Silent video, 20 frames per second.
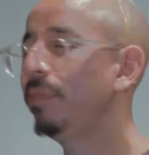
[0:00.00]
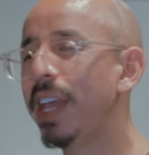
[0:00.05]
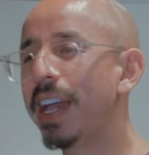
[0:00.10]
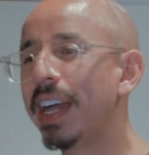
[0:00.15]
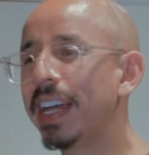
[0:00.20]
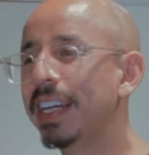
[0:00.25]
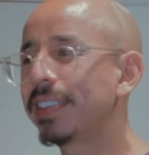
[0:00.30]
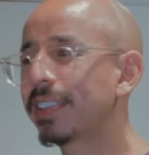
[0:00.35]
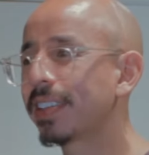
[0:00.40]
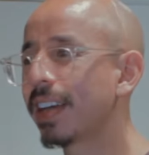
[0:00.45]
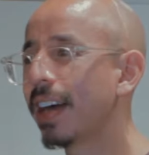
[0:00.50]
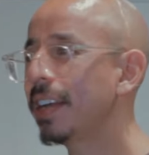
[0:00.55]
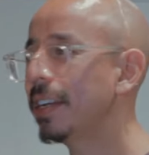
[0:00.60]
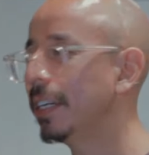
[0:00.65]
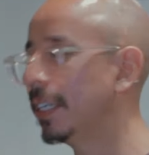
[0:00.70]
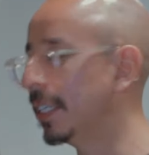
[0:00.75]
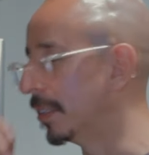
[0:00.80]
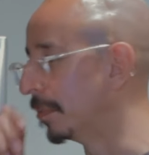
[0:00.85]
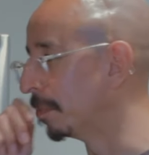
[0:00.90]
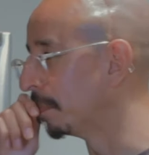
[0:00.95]
Yeah, it's
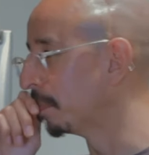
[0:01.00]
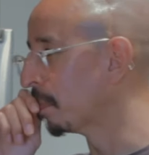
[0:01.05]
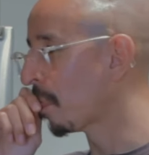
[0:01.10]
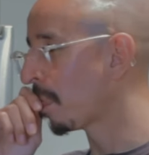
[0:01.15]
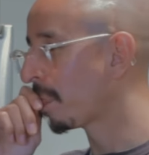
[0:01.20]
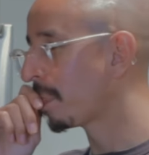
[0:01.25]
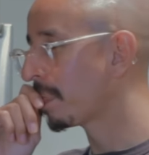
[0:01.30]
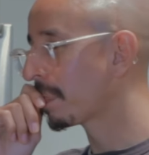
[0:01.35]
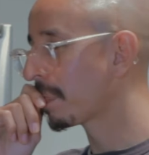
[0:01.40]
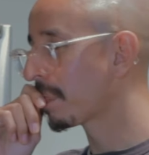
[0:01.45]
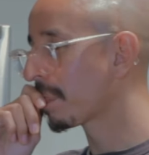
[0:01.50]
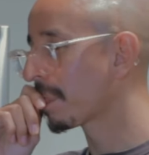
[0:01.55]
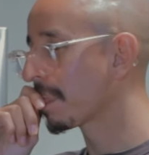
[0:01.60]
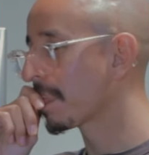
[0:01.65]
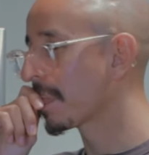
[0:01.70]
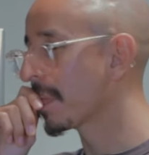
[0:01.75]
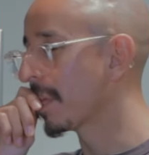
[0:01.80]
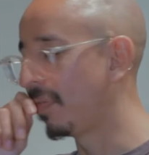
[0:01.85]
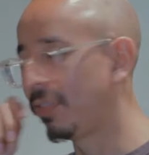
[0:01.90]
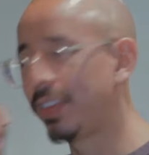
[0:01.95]
got
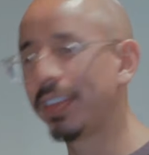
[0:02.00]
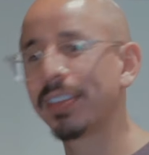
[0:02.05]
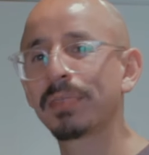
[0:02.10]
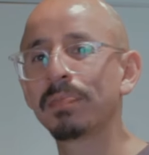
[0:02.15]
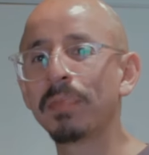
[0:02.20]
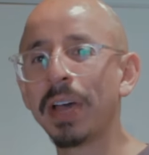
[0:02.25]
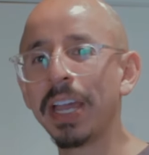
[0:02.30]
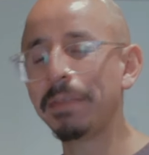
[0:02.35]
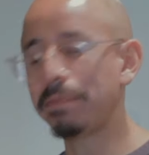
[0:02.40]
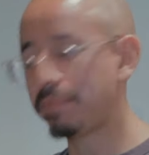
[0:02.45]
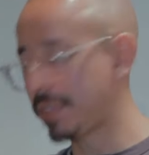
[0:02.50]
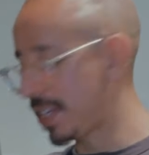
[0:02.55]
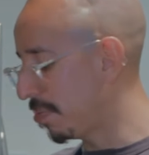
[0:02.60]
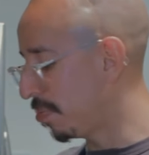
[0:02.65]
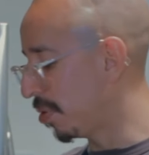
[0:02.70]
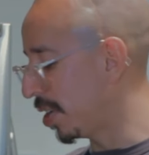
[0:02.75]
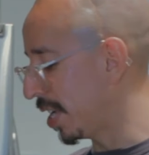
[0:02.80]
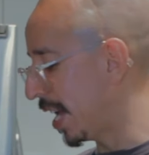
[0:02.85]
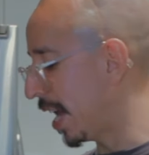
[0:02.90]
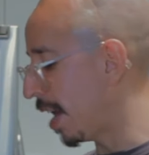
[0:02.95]
this might be
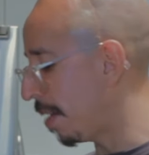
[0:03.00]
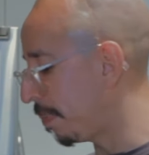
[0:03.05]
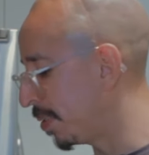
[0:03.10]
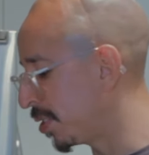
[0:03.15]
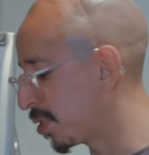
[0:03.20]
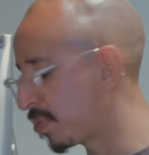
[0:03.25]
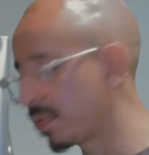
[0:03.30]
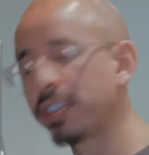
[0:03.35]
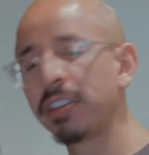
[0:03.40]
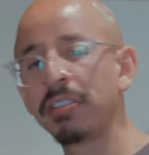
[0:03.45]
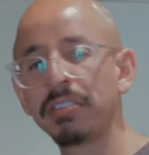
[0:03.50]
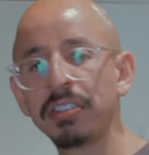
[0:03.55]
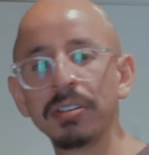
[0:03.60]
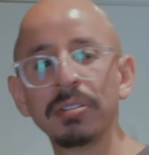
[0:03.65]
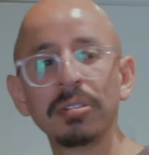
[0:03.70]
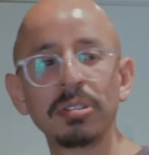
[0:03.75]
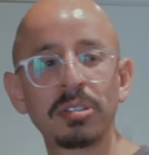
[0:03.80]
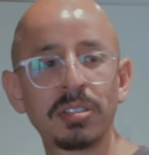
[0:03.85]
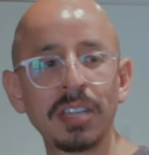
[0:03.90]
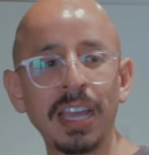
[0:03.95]
what happens when you
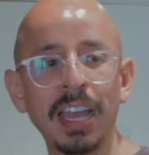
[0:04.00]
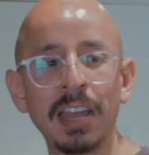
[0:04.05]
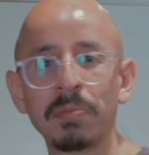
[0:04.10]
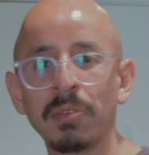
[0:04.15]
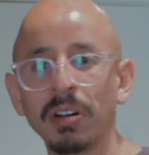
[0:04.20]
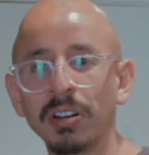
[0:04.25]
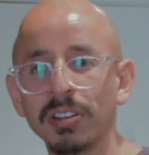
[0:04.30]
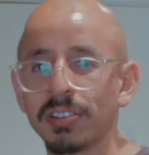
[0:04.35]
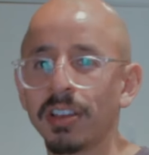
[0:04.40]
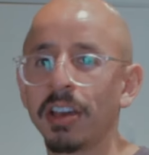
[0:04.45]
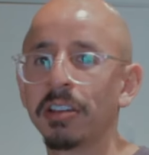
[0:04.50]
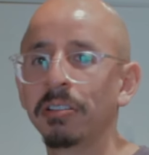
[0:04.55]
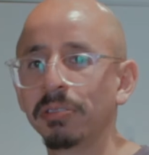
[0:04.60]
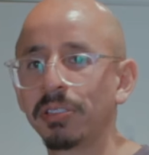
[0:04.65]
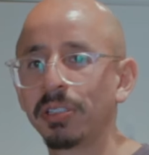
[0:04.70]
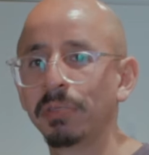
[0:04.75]
use San Marzano